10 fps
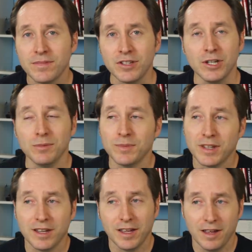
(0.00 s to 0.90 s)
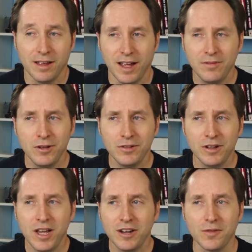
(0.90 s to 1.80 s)
So, I've learned a
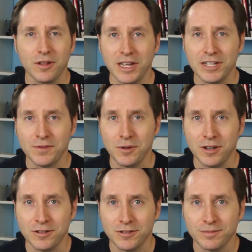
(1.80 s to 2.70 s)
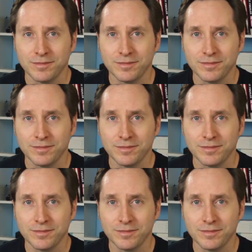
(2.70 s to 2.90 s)
lot over the last few years.